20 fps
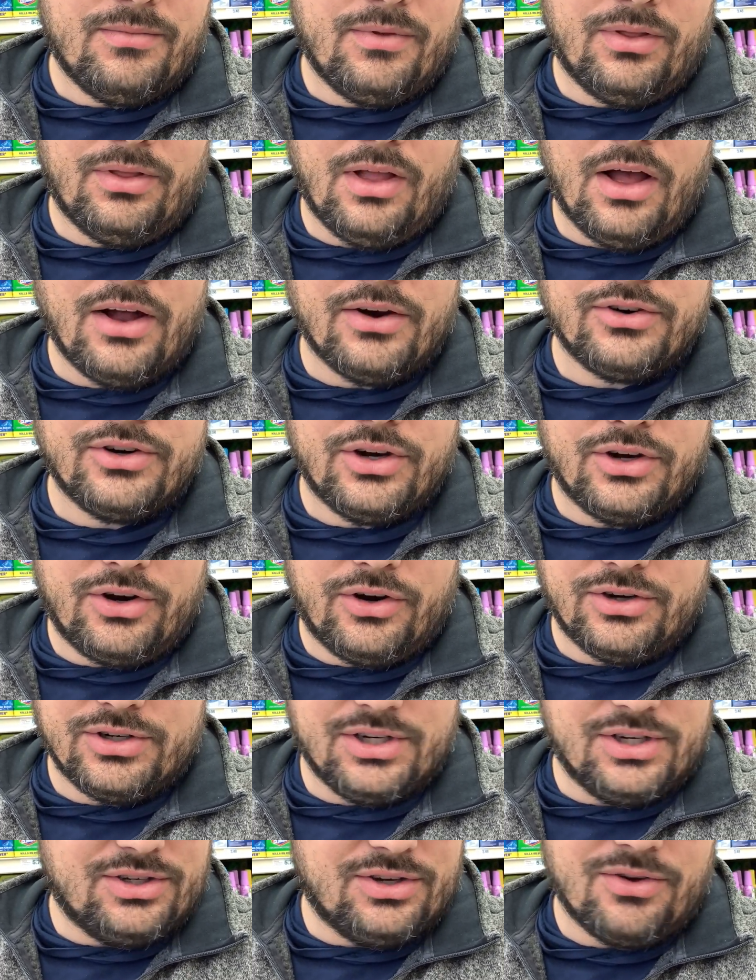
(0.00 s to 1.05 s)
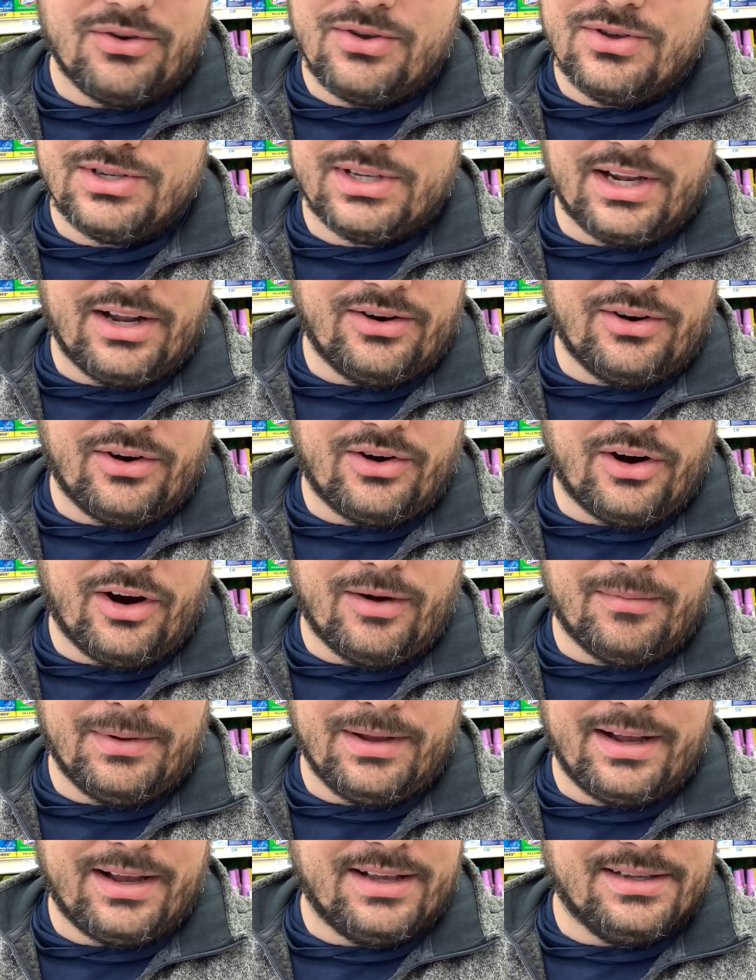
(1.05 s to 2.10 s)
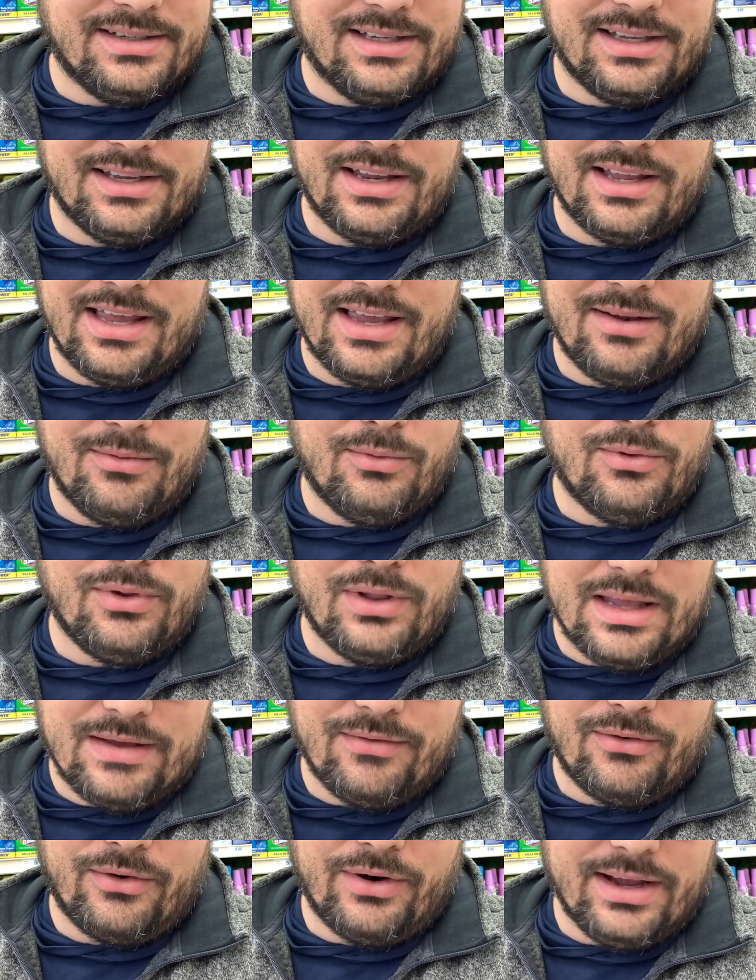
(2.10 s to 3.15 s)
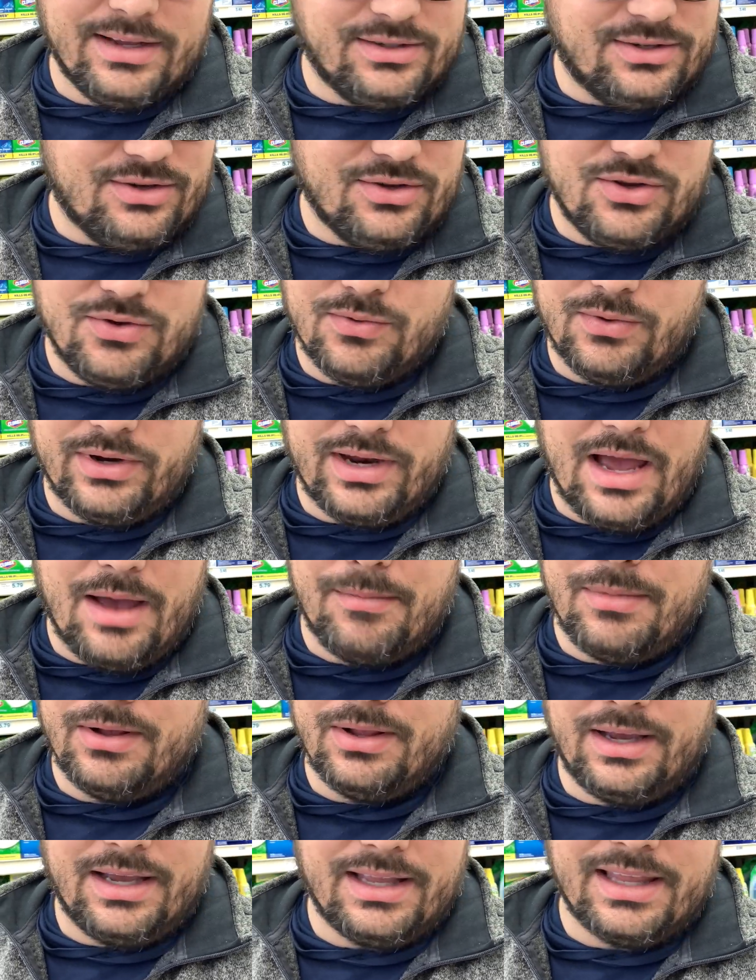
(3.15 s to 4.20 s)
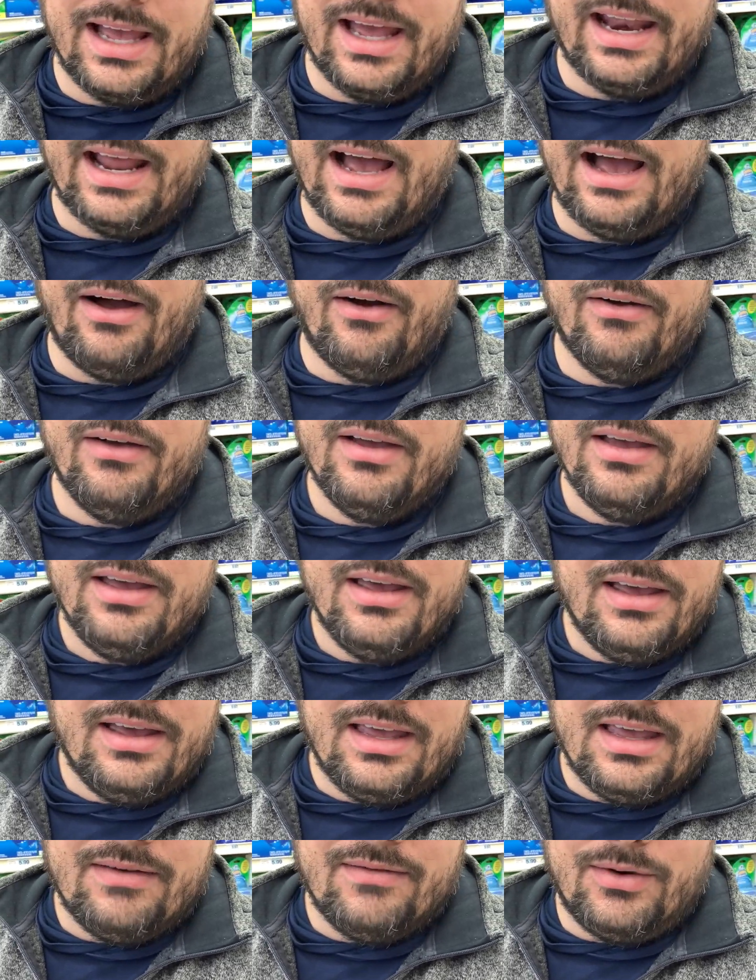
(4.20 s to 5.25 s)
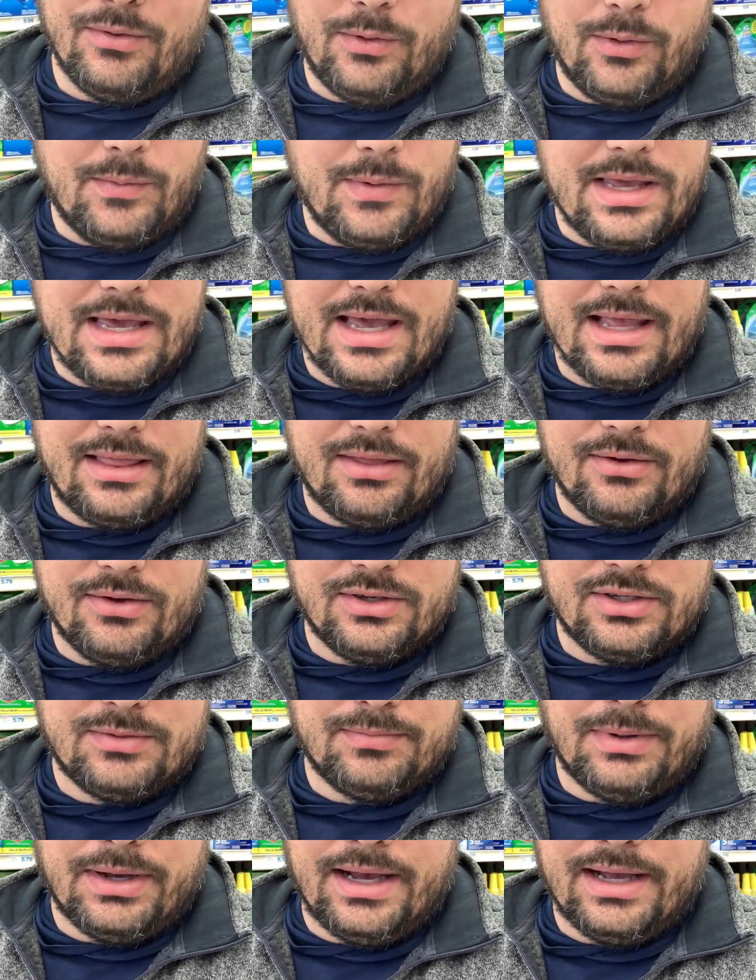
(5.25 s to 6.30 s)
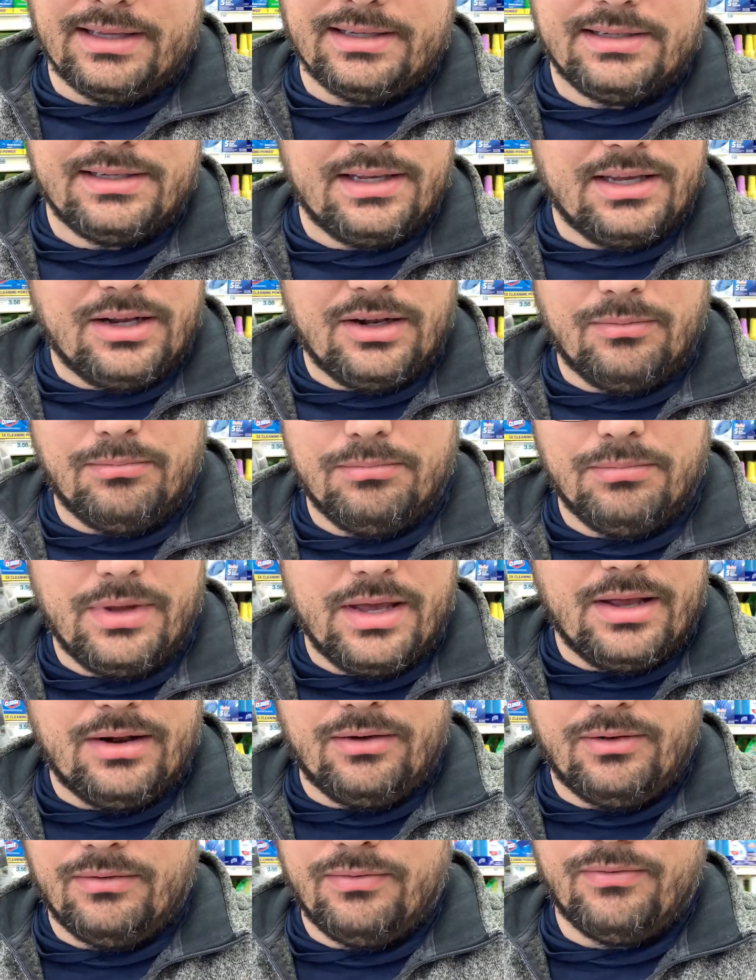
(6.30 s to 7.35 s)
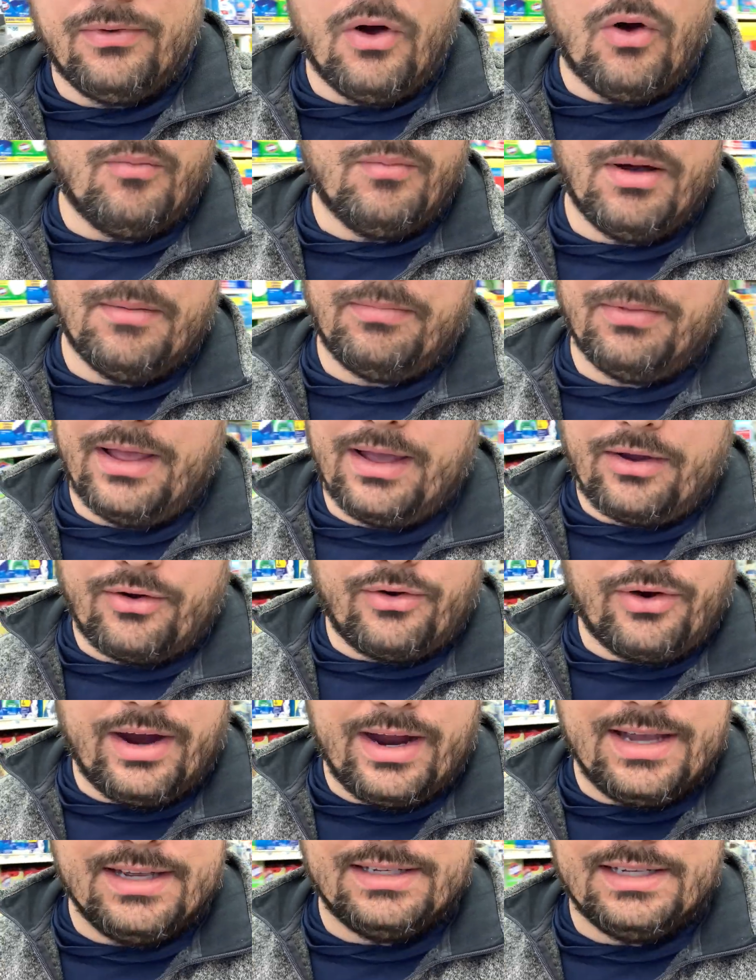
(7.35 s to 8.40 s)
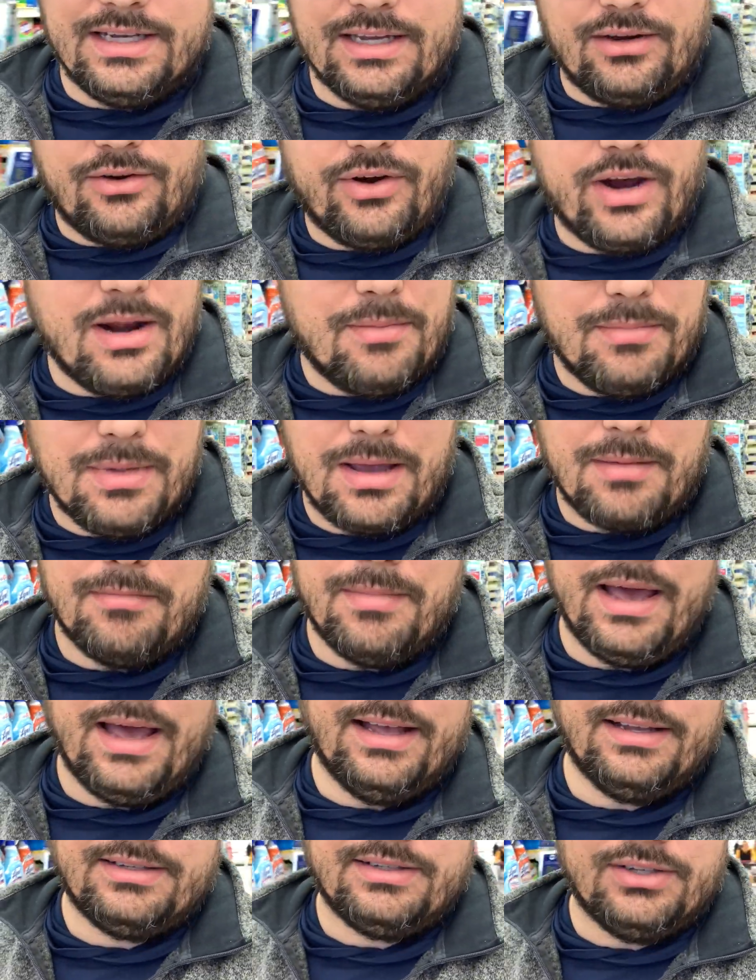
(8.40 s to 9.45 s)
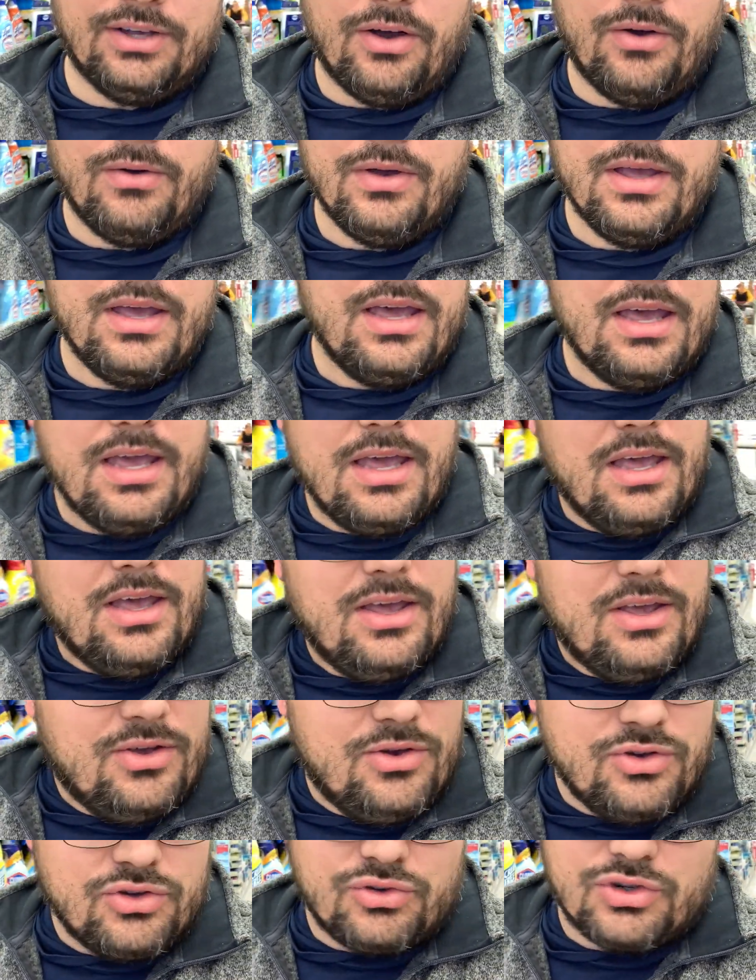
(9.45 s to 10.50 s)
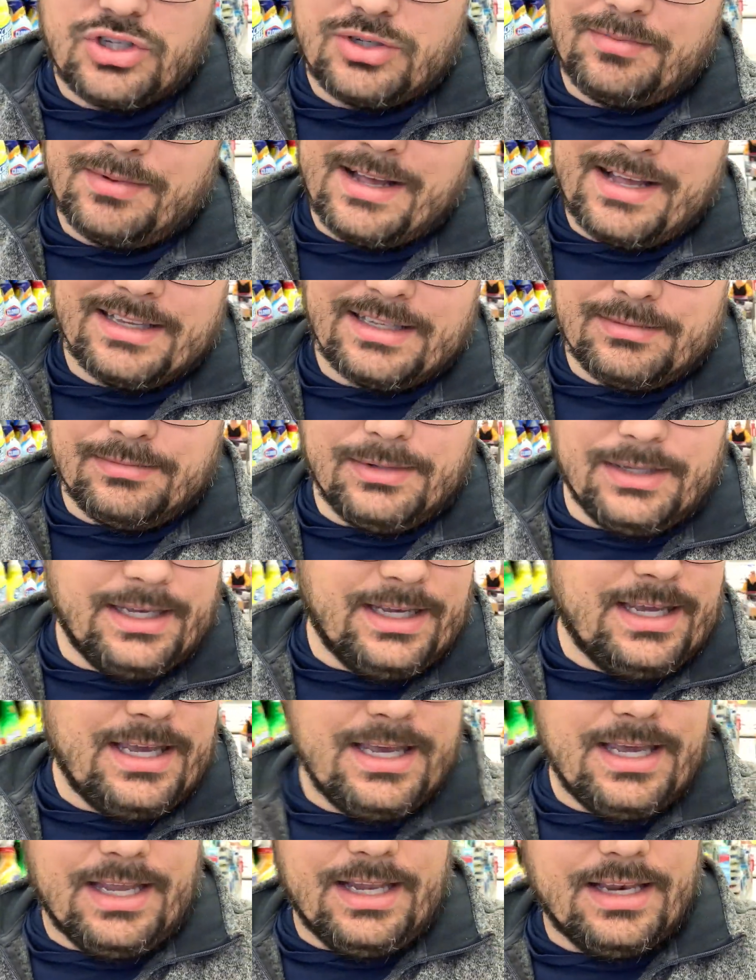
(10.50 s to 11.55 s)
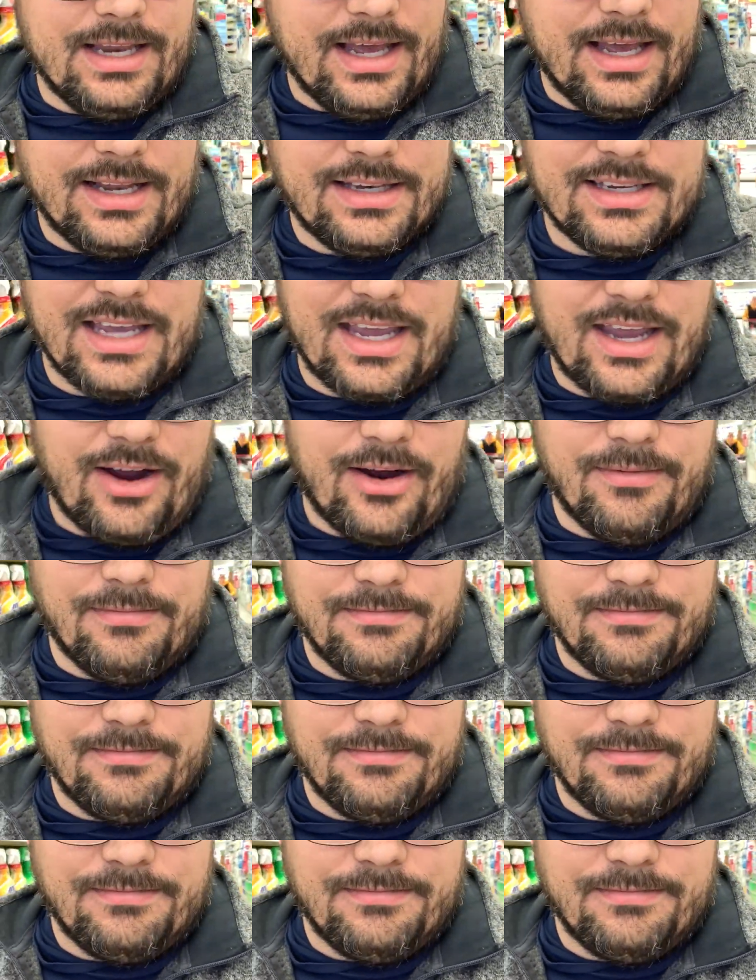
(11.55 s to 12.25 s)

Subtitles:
Laundry detergent, don't use it on your carpet, because it will leave a residue. You will not be able to get that out. Even when we hit those spots, it'll foam up like crazy and create a big mess. So use responsibly, and take care.